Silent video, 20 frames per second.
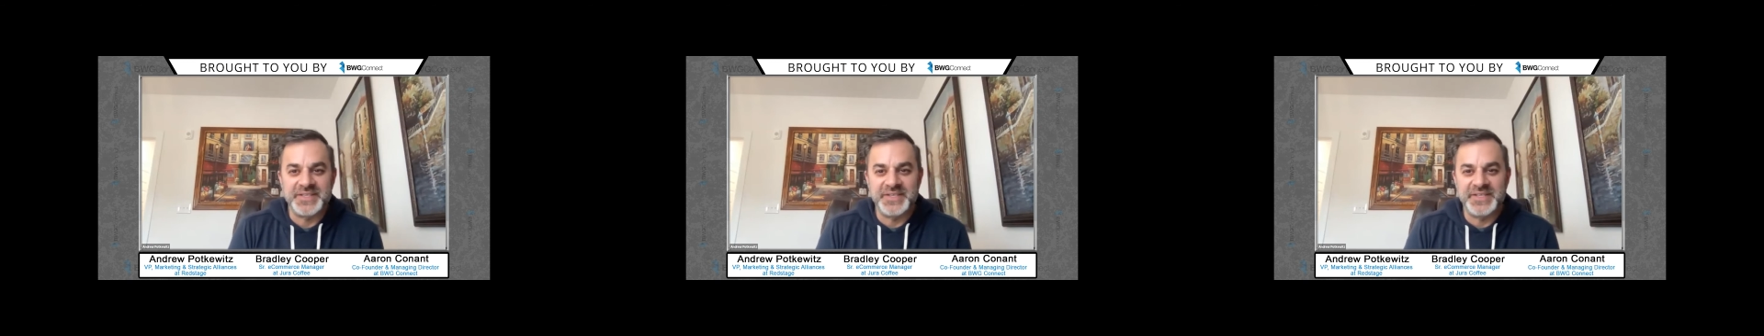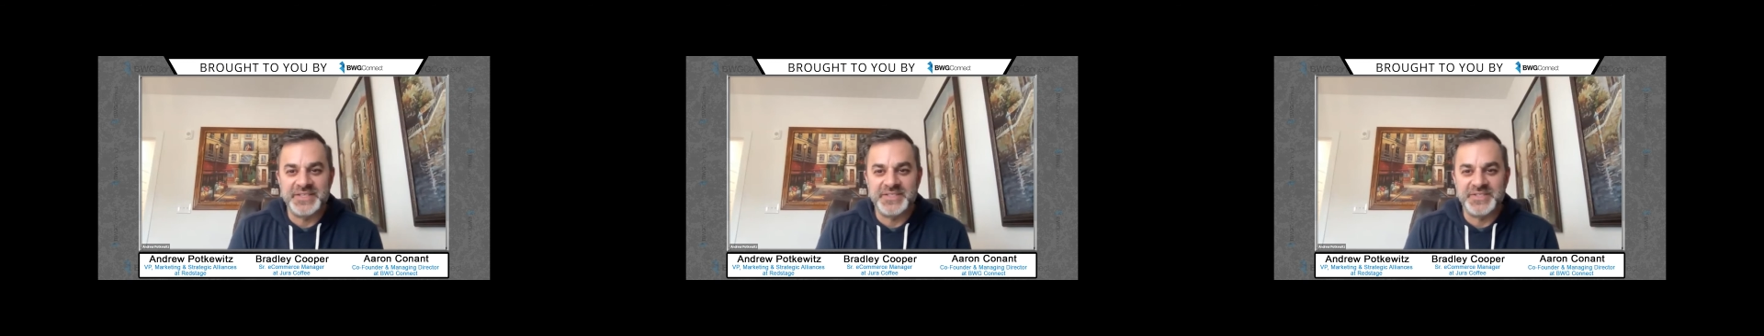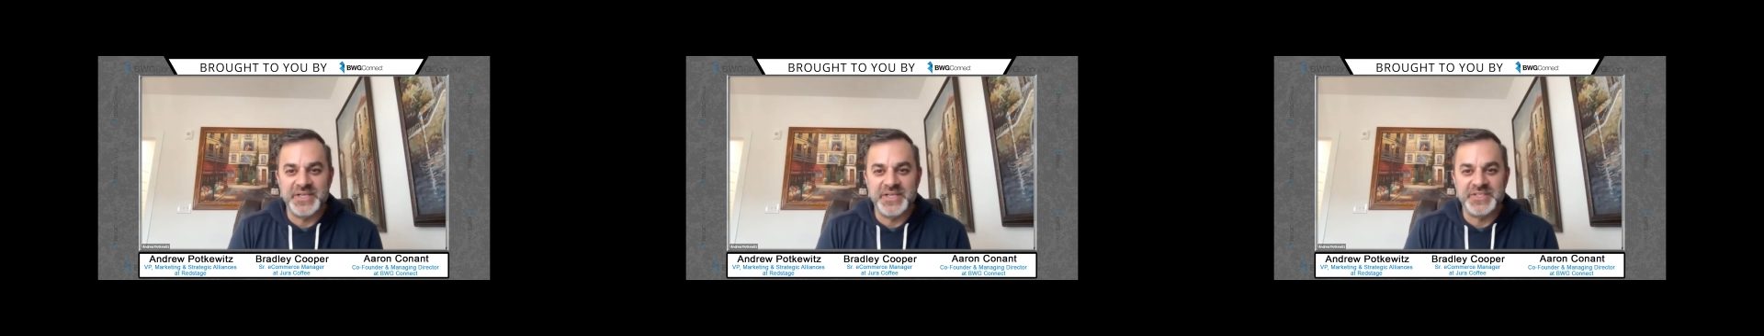
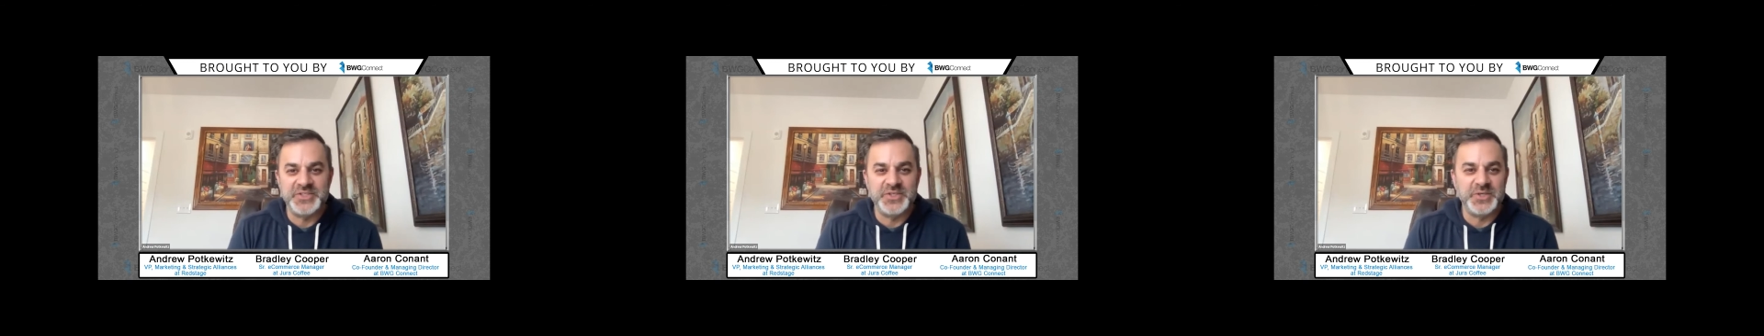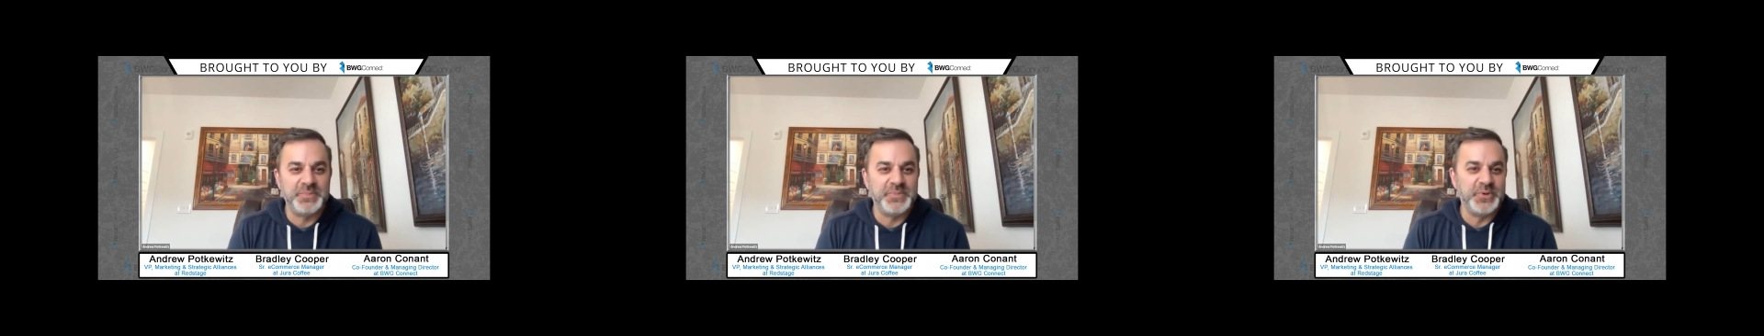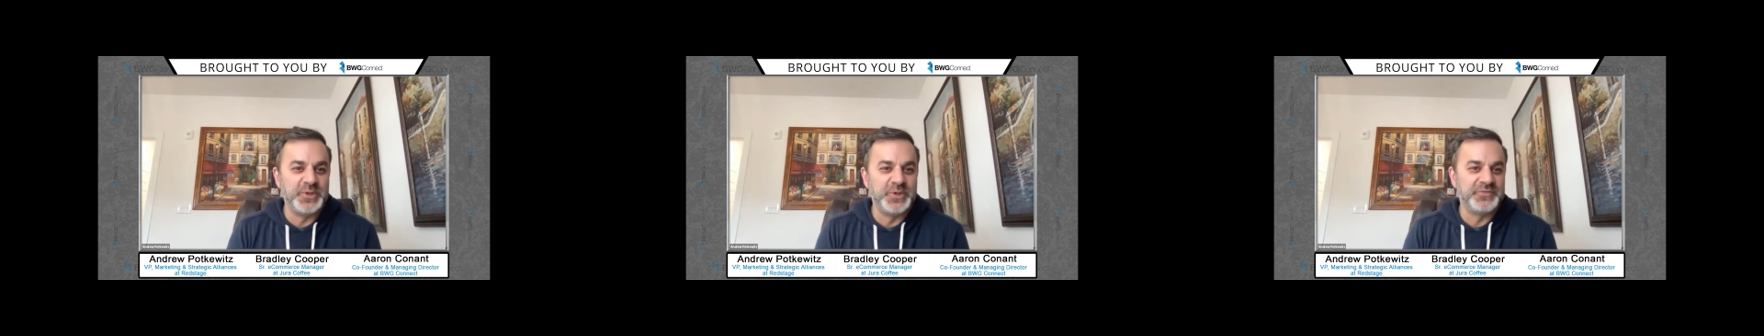It's
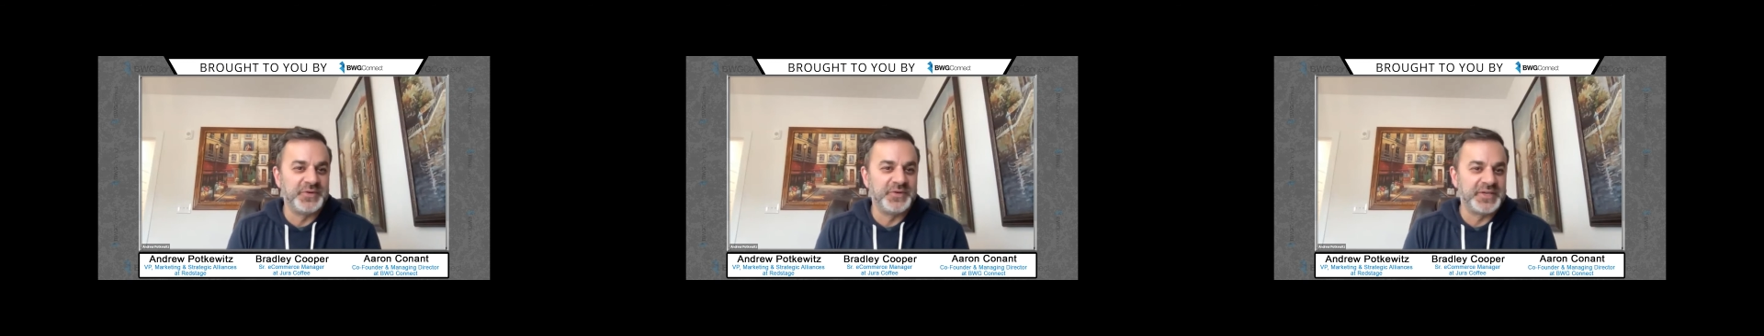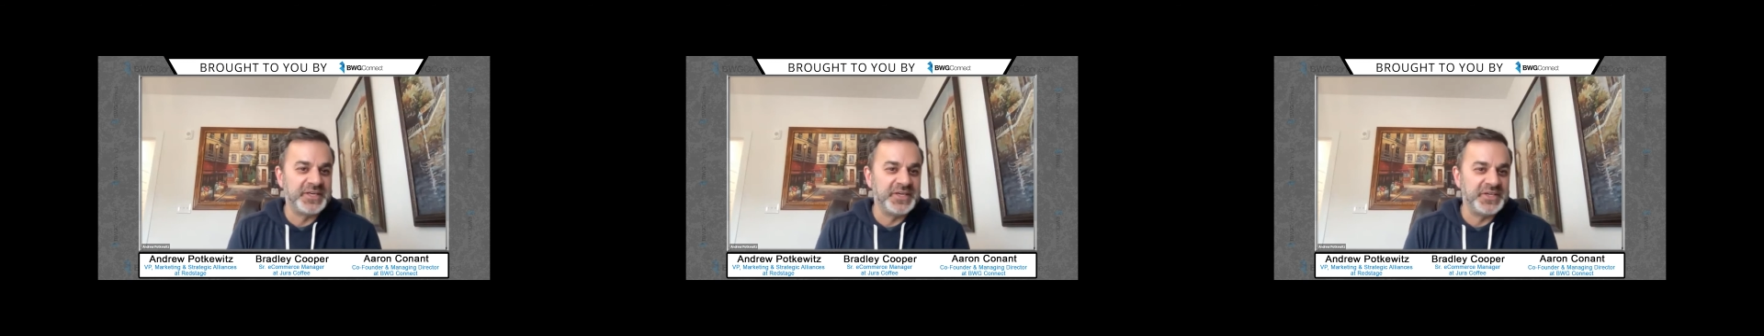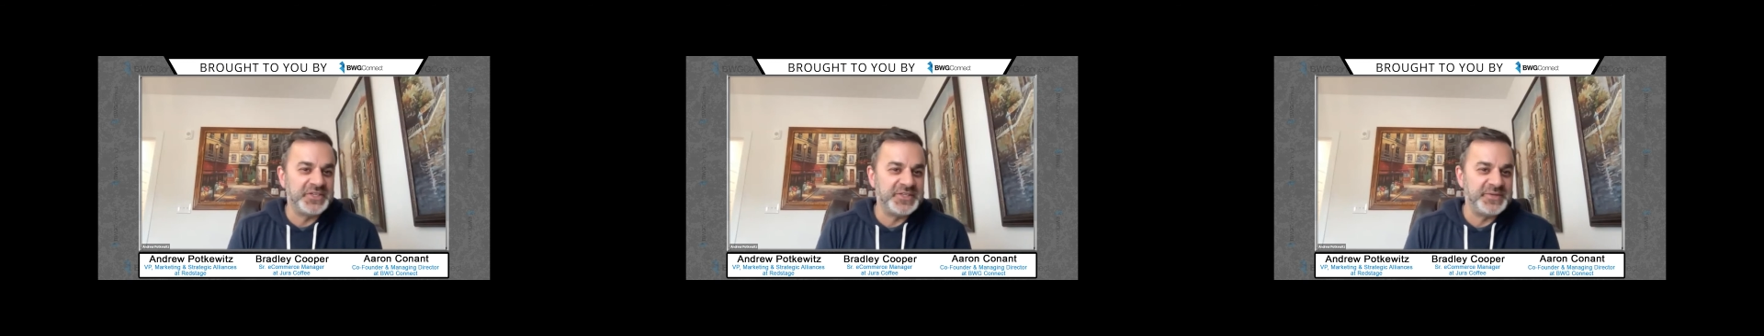your
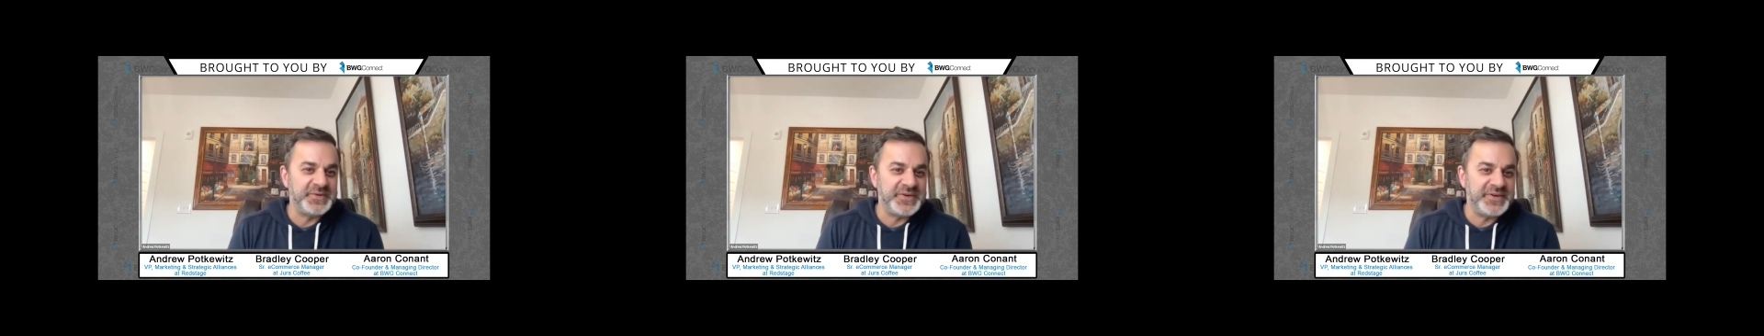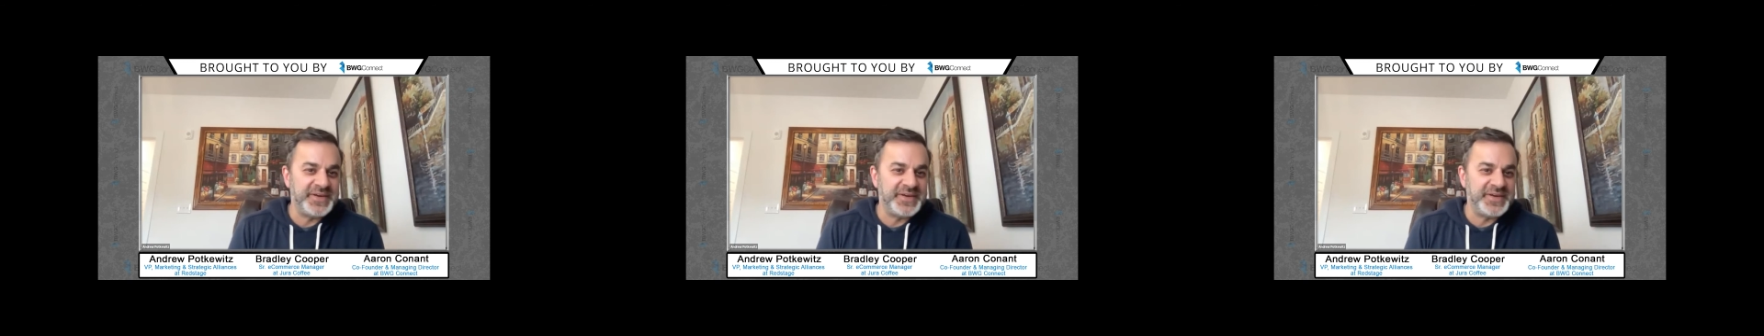beautiful kitchen